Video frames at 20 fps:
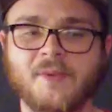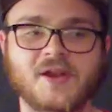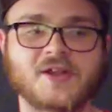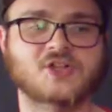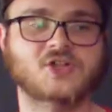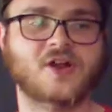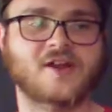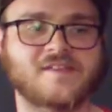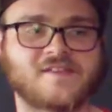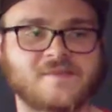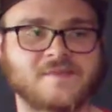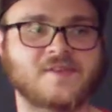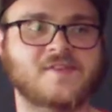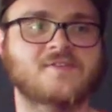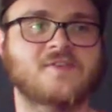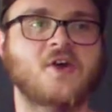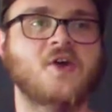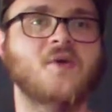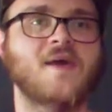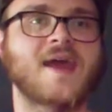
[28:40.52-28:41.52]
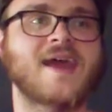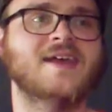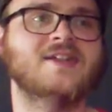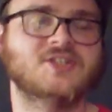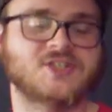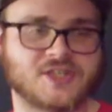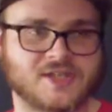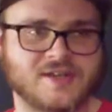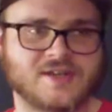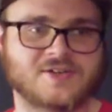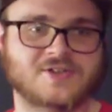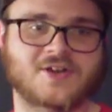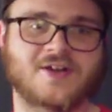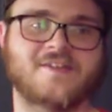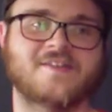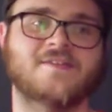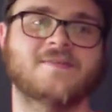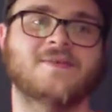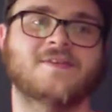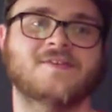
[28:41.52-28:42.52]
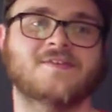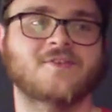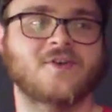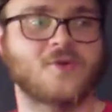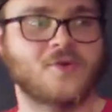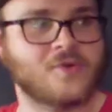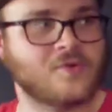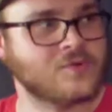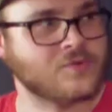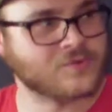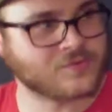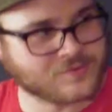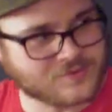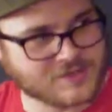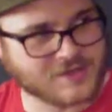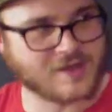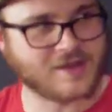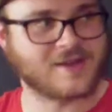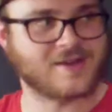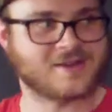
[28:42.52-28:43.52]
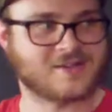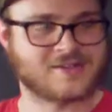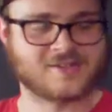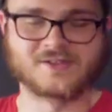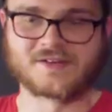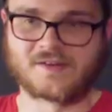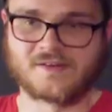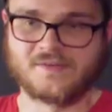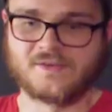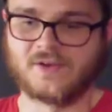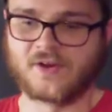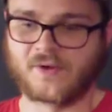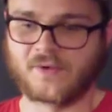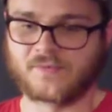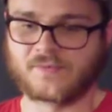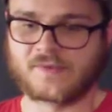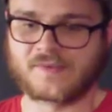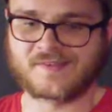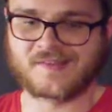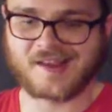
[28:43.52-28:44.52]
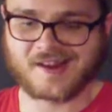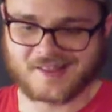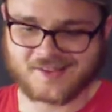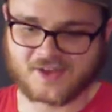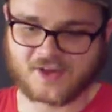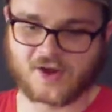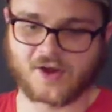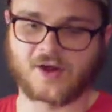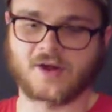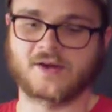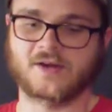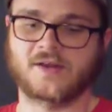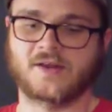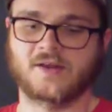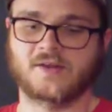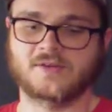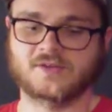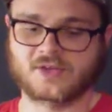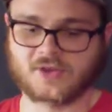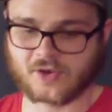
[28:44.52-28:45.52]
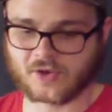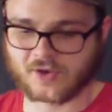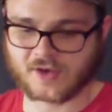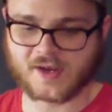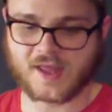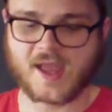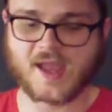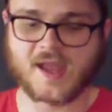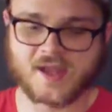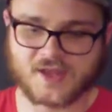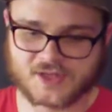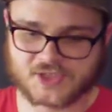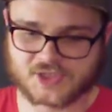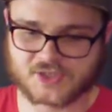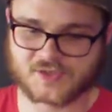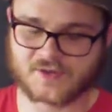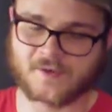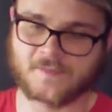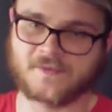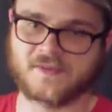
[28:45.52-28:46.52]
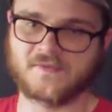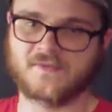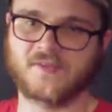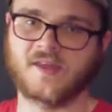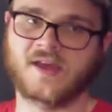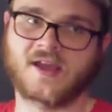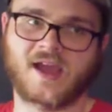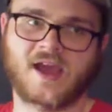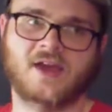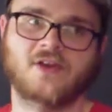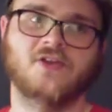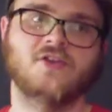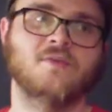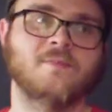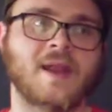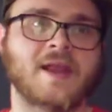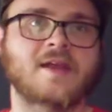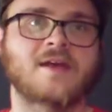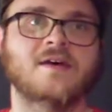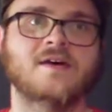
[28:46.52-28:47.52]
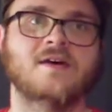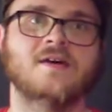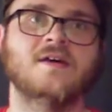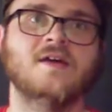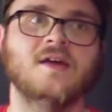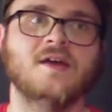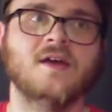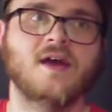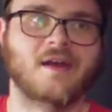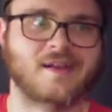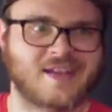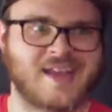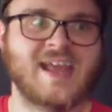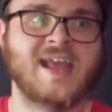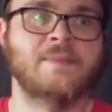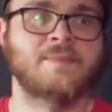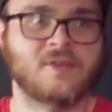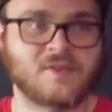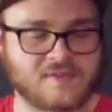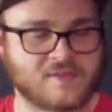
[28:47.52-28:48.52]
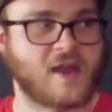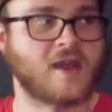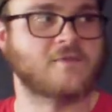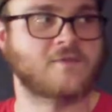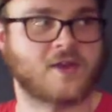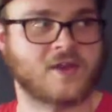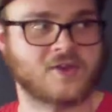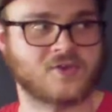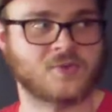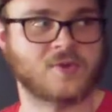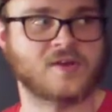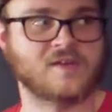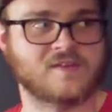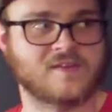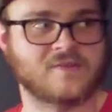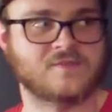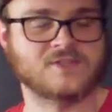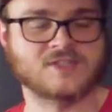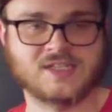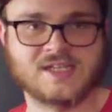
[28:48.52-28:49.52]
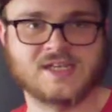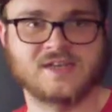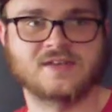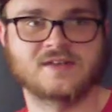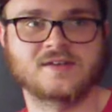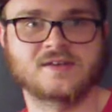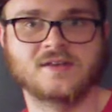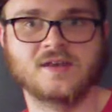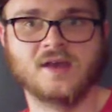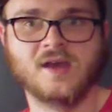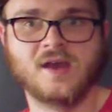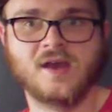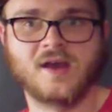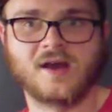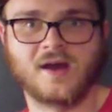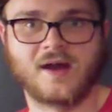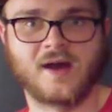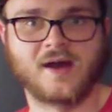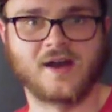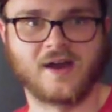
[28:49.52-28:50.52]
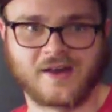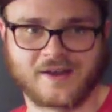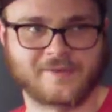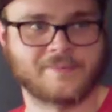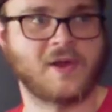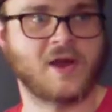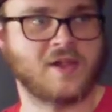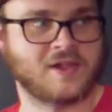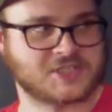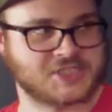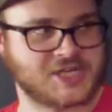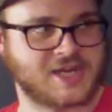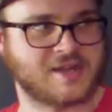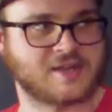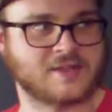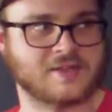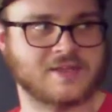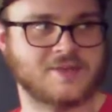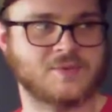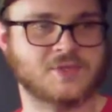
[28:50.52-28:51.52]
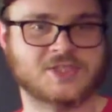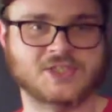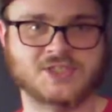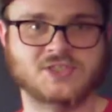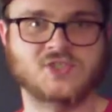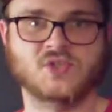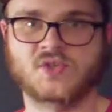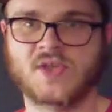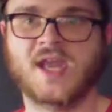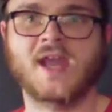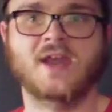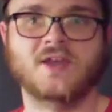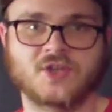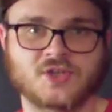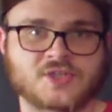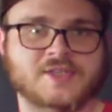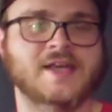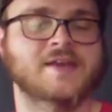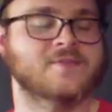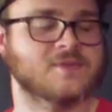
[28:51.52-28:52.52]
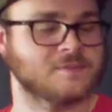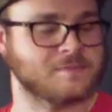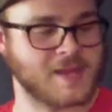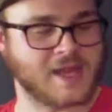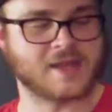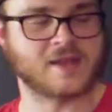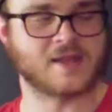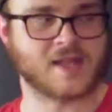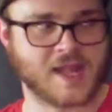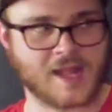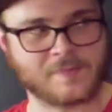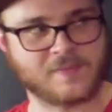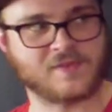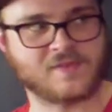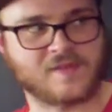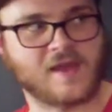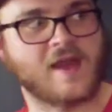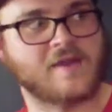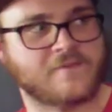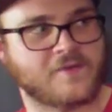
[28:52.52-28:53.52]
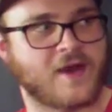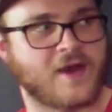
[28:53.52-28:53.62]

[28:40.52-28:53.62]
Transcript: But it tries to be so edgy. It tries to be so, state of the art and current age in terms of like, how do you make a campy sci-fi in 2017 unapologetically? Which is, you can't. You just have to make a campy sci-fi.